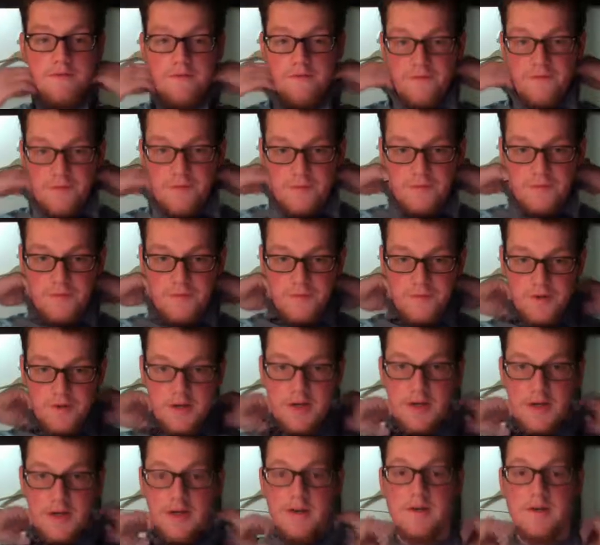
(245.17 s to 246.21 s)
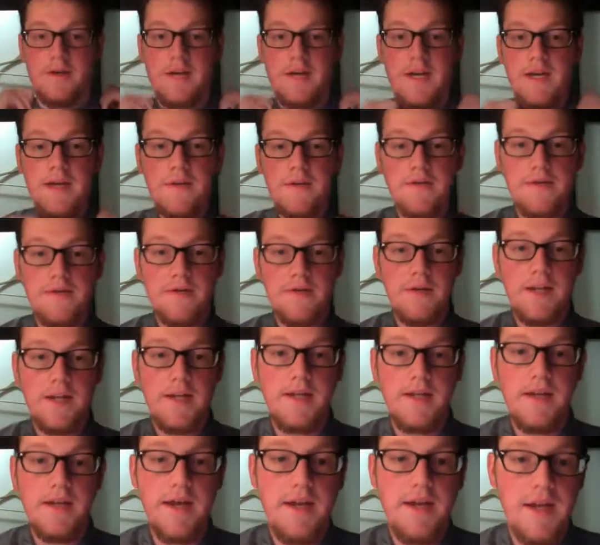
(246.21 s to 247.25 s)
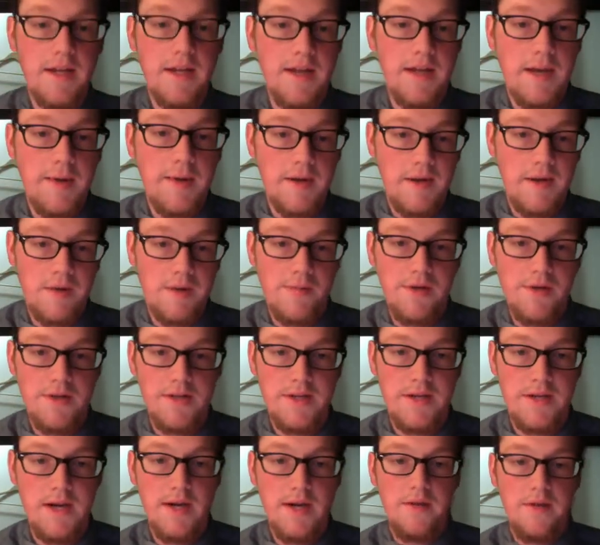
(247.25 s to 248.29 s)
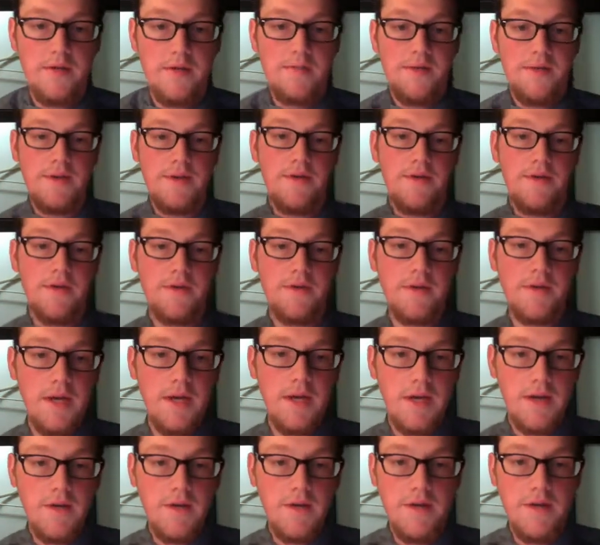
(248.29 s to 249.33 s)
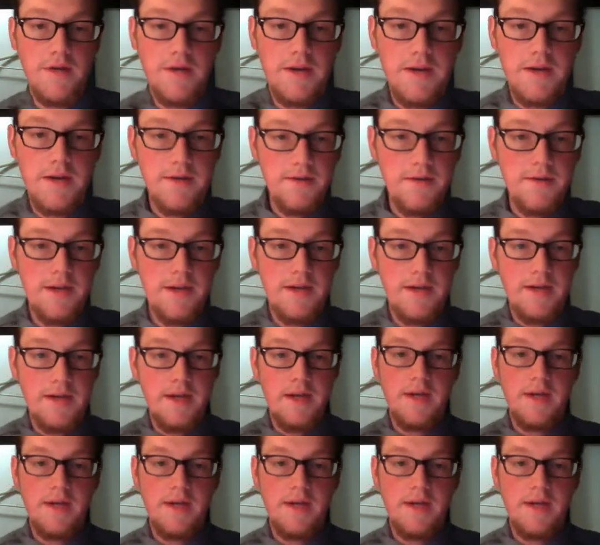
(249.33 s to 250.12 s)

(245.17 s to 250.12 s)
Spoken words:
flip your collar down like that, and then I'm not going to button the collar, but you'd know how to do that.